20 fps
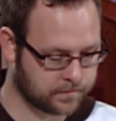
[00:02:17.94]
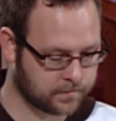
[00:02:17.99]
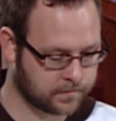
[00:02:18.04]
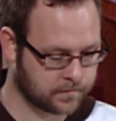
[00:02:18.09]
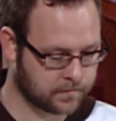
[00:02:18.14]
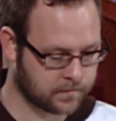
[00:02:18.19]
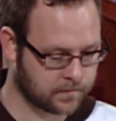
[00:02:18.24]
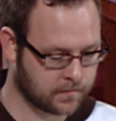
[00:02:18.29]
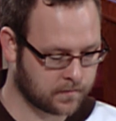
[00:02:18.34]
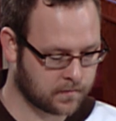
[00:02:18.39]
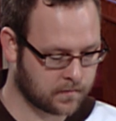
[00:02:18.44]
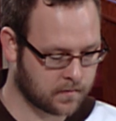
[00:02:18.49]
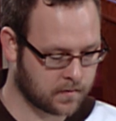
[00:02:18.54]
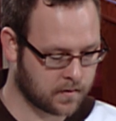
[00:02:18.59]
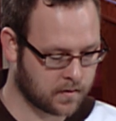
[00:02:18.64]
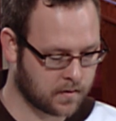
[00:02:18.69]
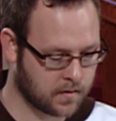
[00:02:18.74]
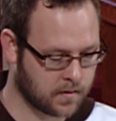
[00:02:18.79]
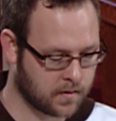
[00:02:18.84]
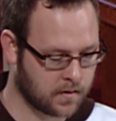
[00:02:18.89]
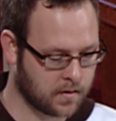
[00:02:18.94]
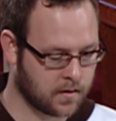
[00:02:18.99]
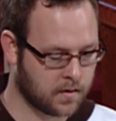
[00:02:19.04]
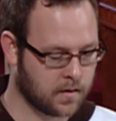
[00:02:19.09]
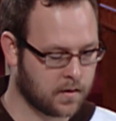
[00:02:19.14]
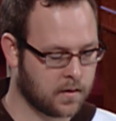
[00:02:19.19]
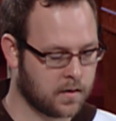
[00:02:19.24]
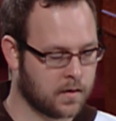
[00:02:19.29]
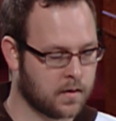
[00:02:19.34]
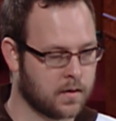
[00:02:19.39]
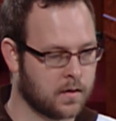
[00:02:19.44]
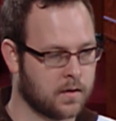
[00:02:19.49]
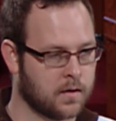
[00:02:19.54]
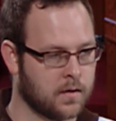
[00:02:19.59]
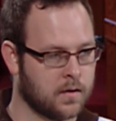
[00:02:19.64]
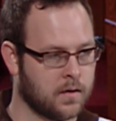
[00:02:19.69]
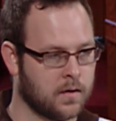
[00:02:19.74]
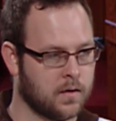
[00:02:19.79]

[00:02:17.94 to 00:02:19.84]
[no speech]